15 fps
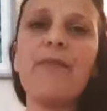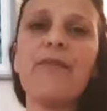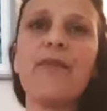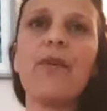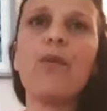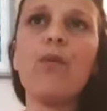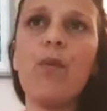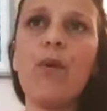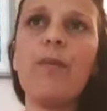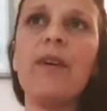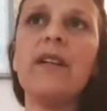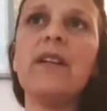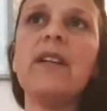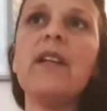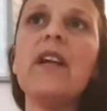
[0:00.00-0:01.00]
for a
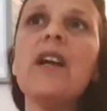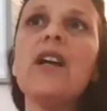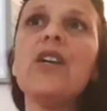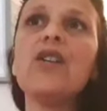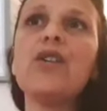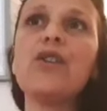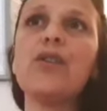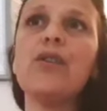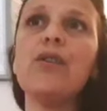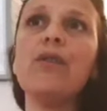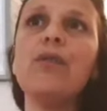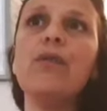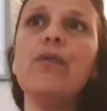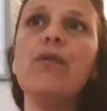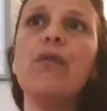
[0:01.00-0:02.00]
woman
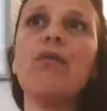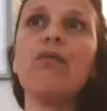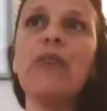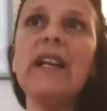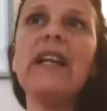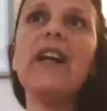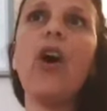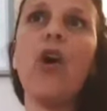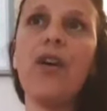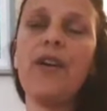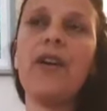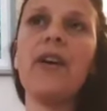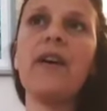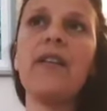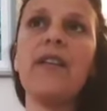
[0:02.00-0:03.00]
to really
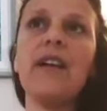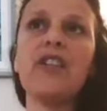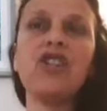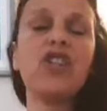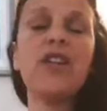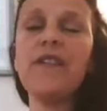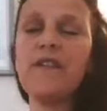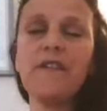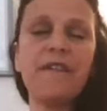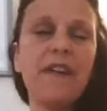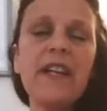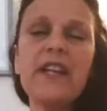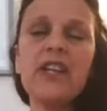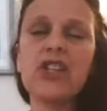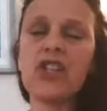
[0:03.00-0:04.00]
honor that she
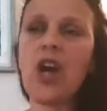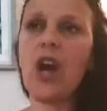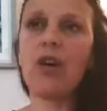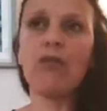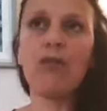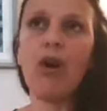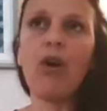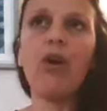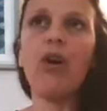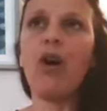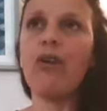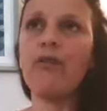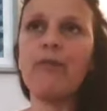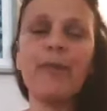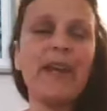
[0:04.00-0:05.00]
finished her role
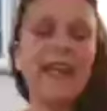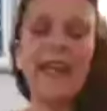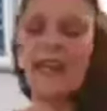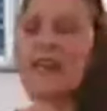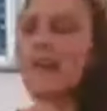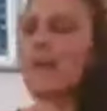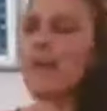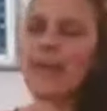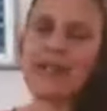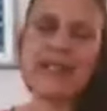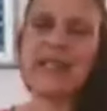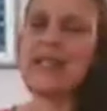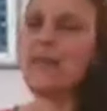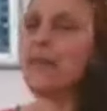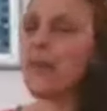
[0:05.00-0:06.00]
of being the
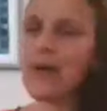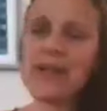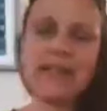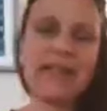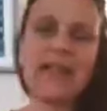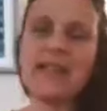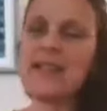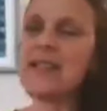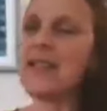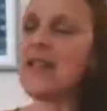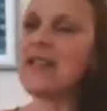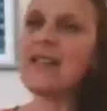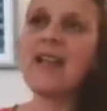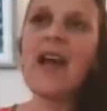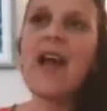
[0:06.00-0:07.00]
pretty princess
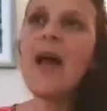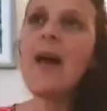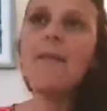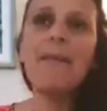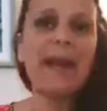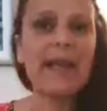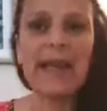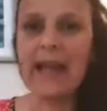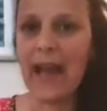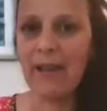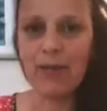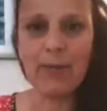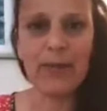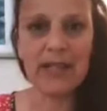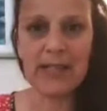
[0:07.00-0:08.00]
that making
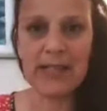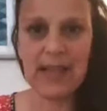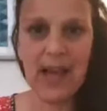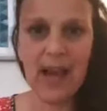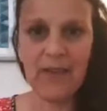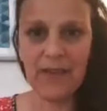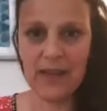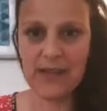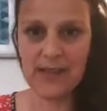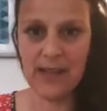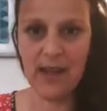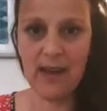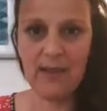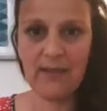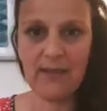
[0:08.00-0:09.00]
everybody's life
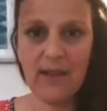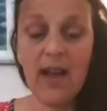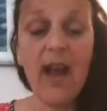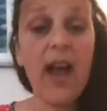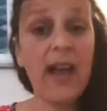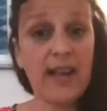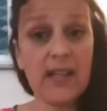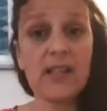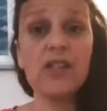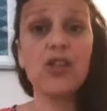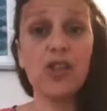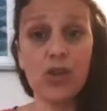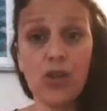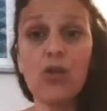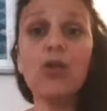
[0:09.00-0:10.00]
easier. And it's
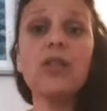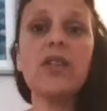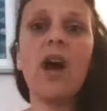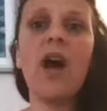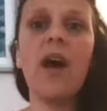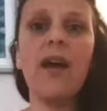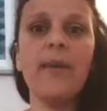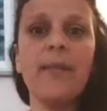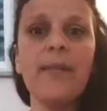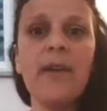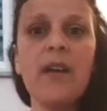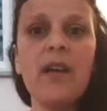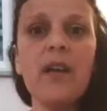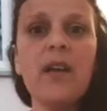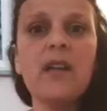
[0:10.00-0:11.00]
your time
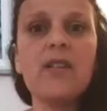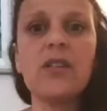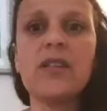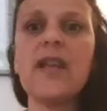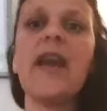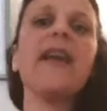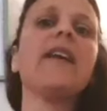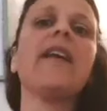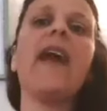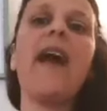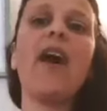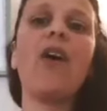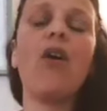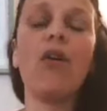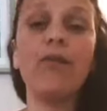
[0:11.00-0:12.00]
to take
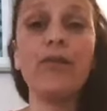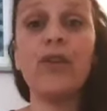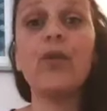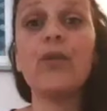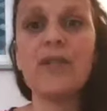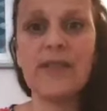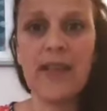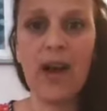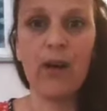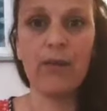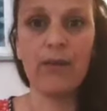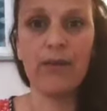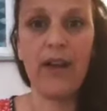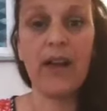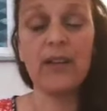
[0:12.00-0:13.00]
care of
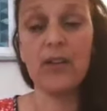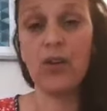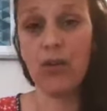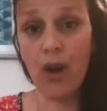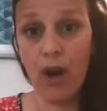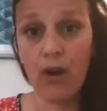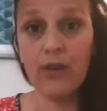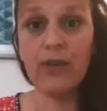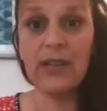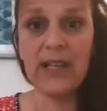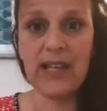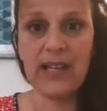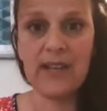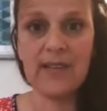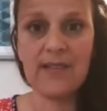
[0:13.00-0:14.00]
yourself and your own
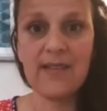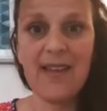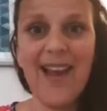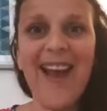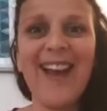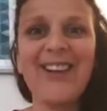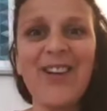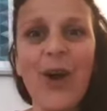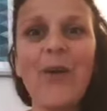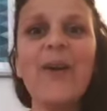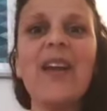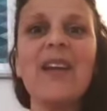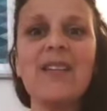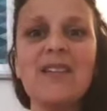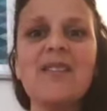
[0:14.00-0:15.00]
needs and go
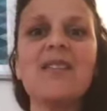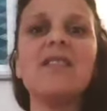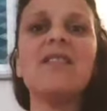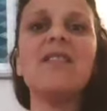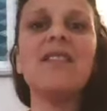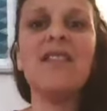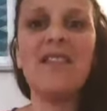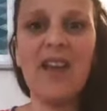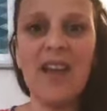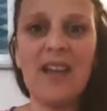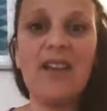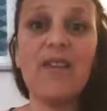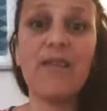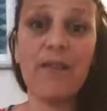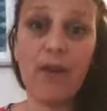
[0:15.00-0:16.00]
into the
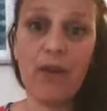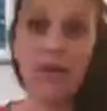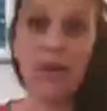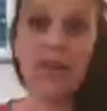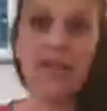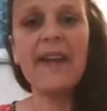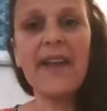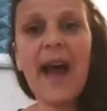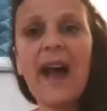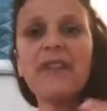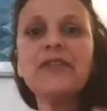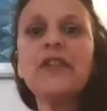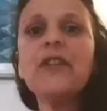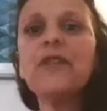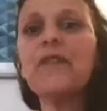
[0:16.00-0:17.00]
inner forest. And
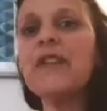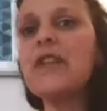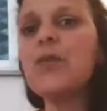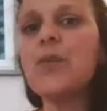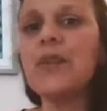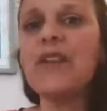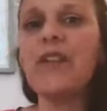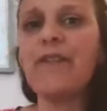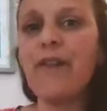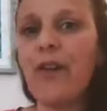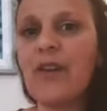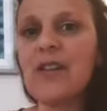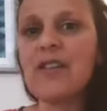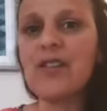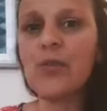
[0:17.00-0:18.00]
after you finish with the
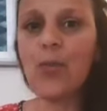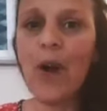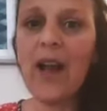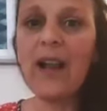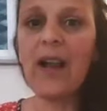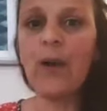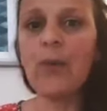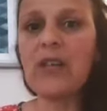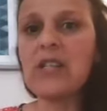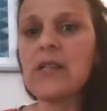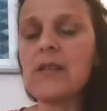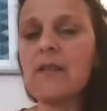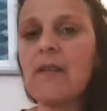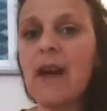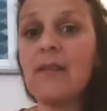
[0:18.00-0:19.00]
forest dweller, which
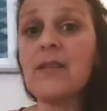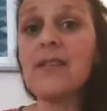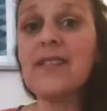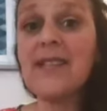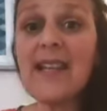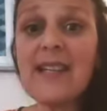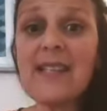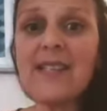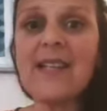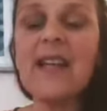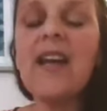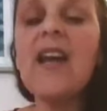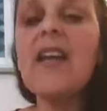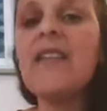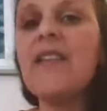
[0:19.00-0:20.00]
is around
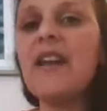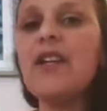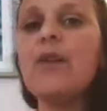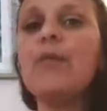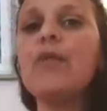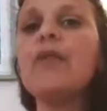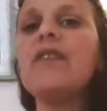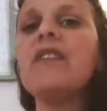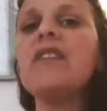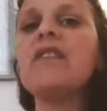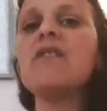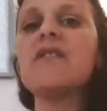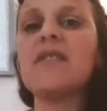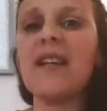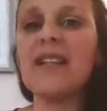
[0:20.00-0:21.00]
60, then you move
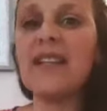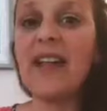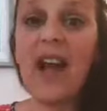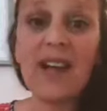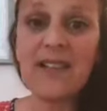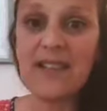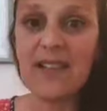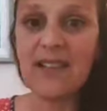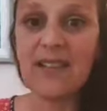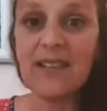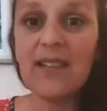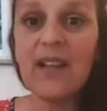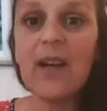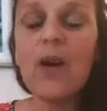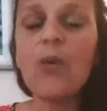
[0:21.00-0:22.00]
into
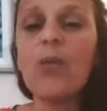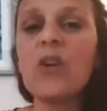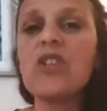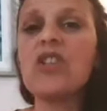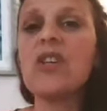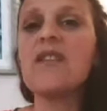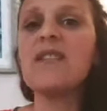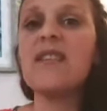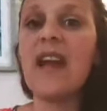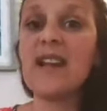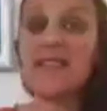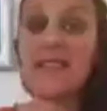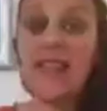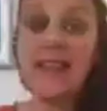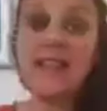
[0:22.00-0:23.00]
sannyasin, which is the
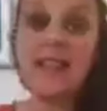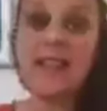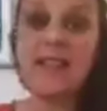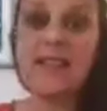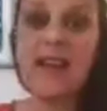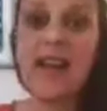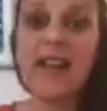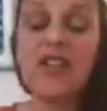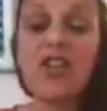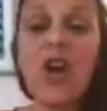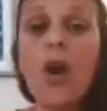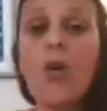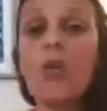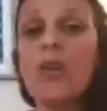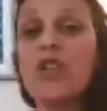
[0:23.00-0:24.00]
ascetic stage,
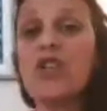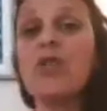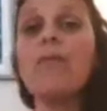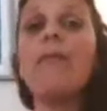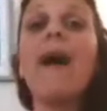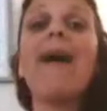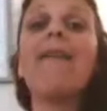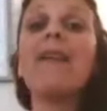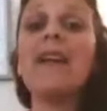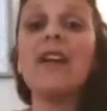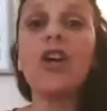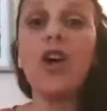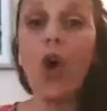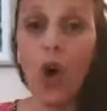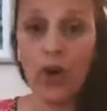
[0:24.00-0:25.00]
which you
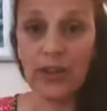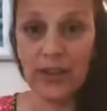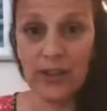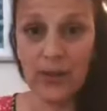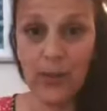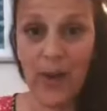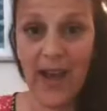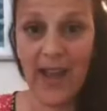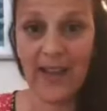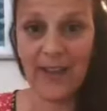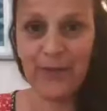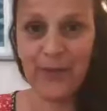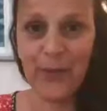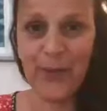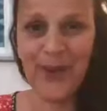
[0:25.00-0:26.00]
marrying God in a way,
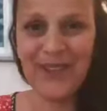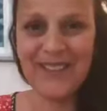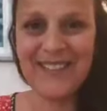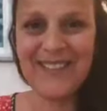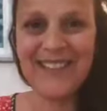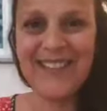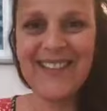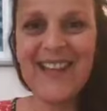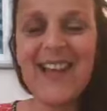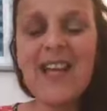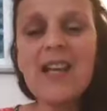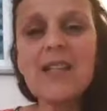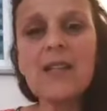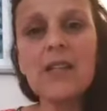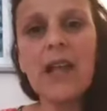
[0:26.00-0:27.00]
if you want.
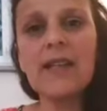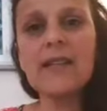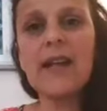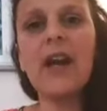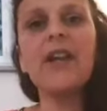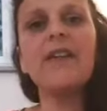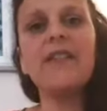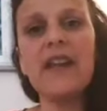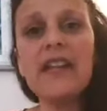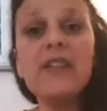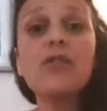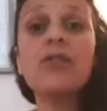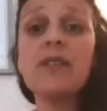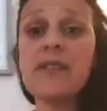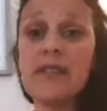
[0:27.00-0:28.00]
So that's kind of
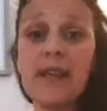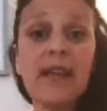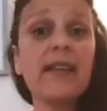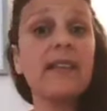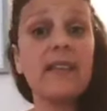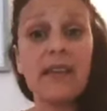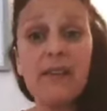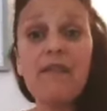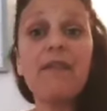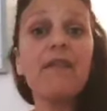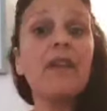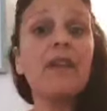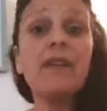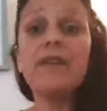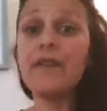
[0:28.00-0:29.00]
interesting,
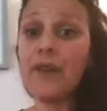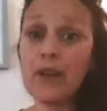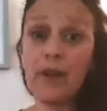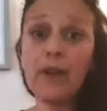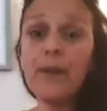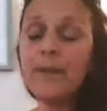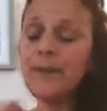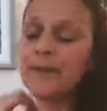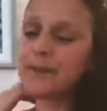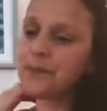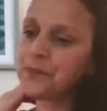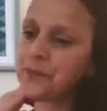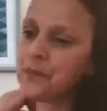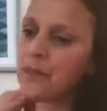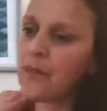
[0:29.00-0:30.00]
different view.
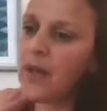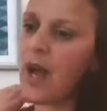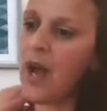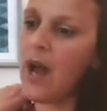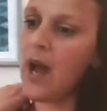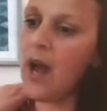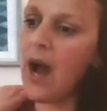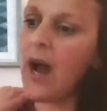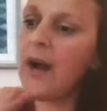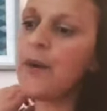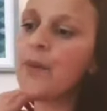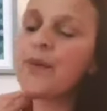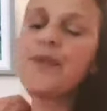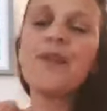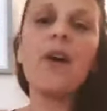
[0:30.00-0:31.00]
Uh, I
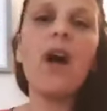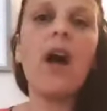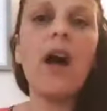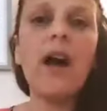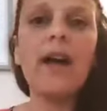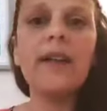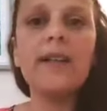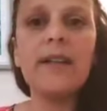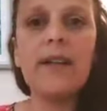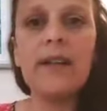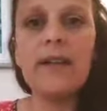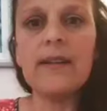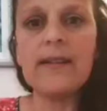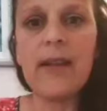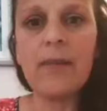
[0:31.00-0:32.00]
also heard
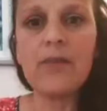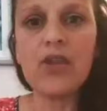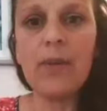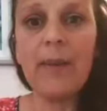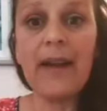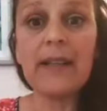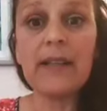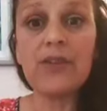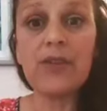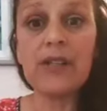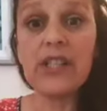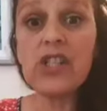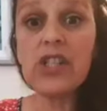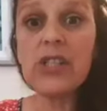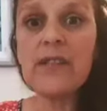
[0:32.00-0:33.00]
in some shamanic
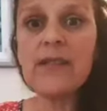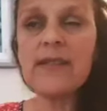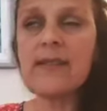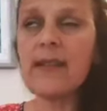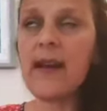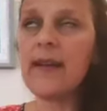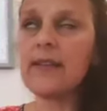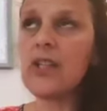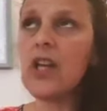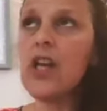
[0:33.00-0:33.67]
traditions that,